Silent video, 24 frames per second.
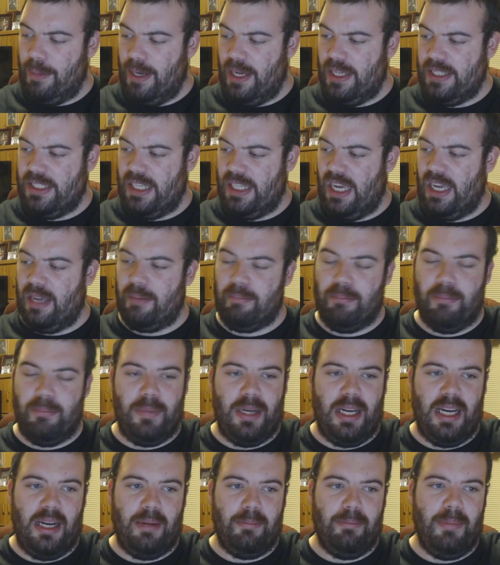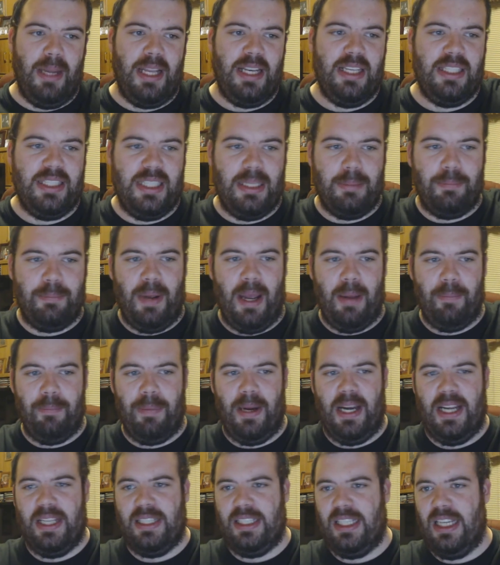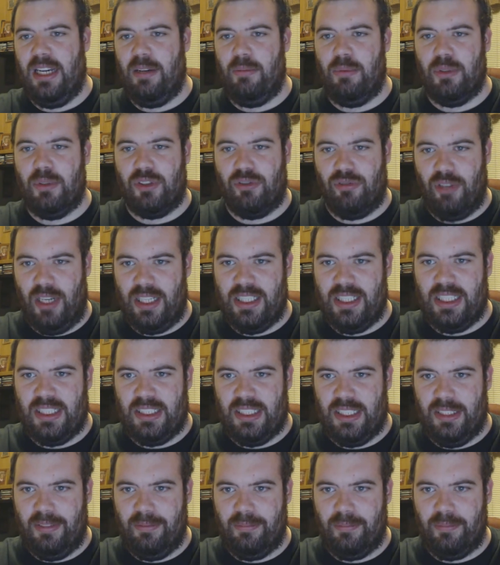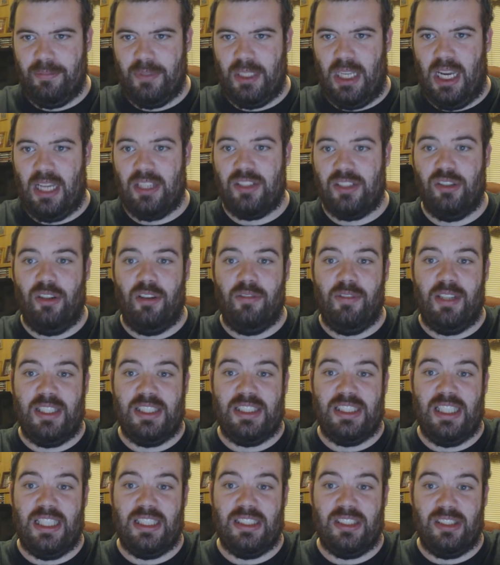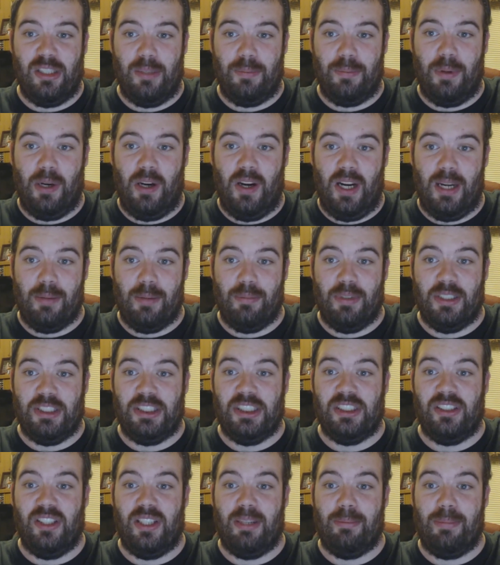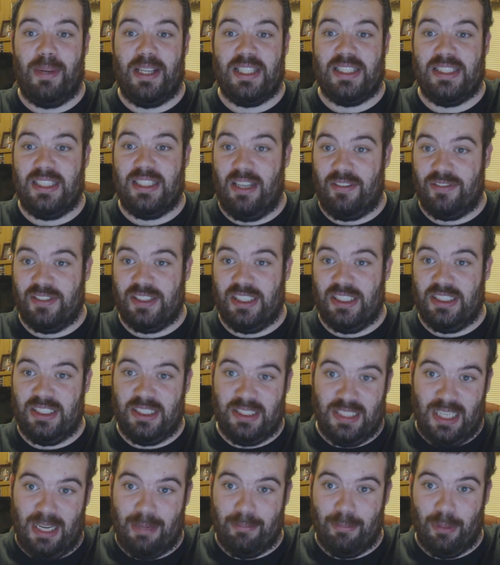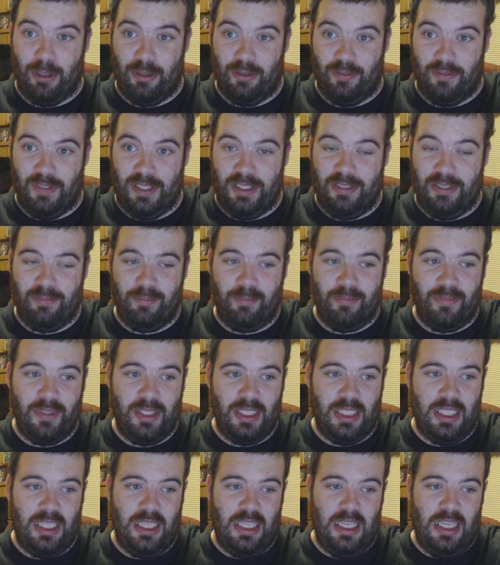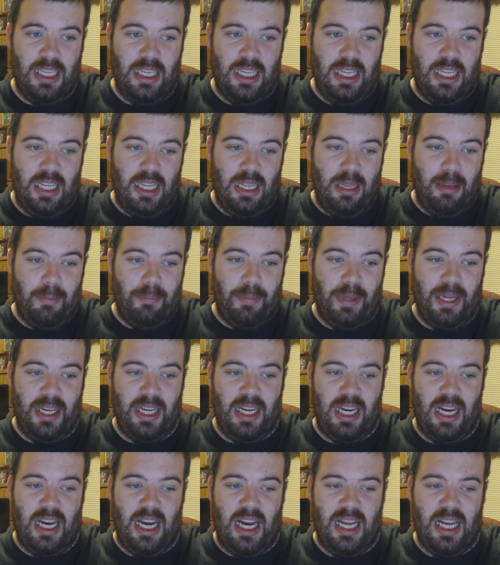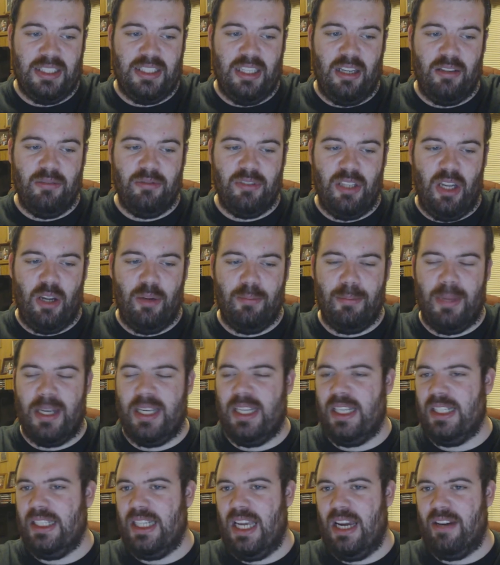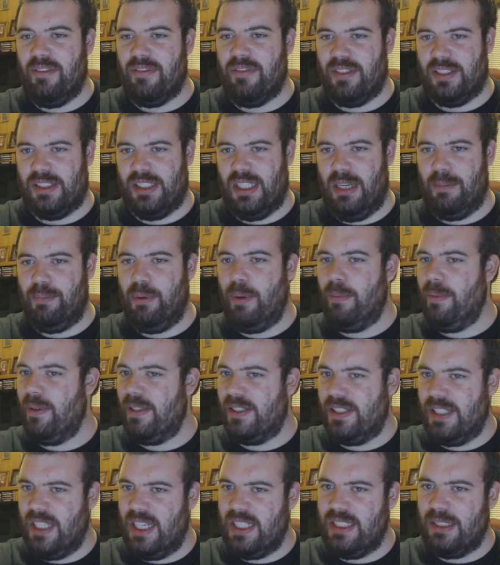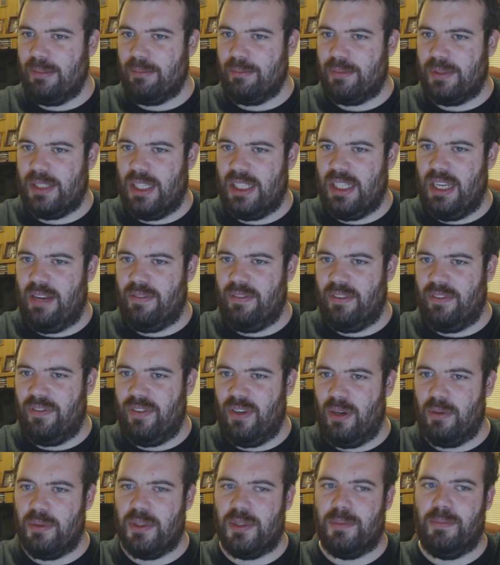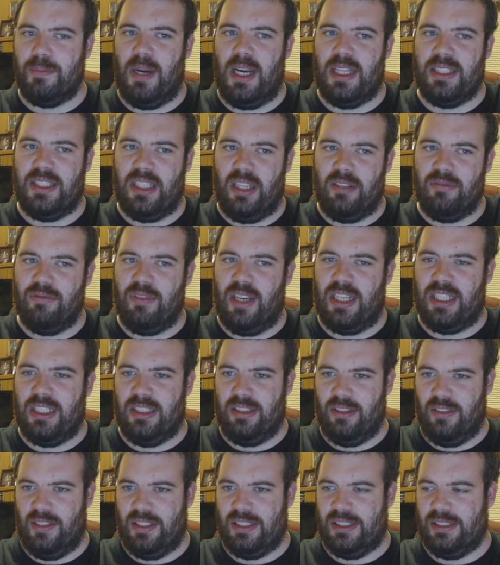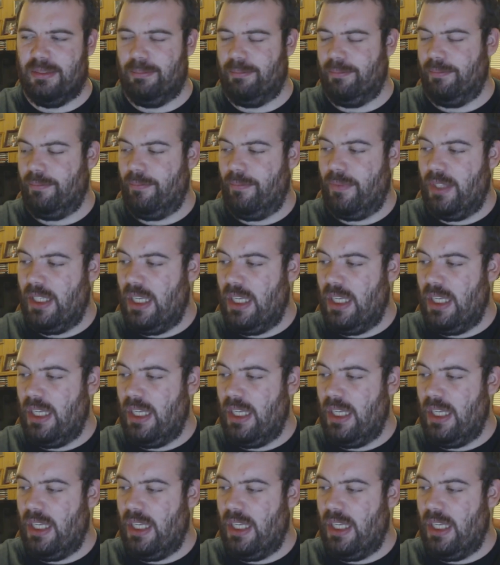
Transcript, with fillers: But yeah, Melanie Papalia was great in it. I saw it recently in Super Hybrid. She's got the best death scene in that movie. But I don't know many of the others. I've probably seen them in other films, but I don't recognise them.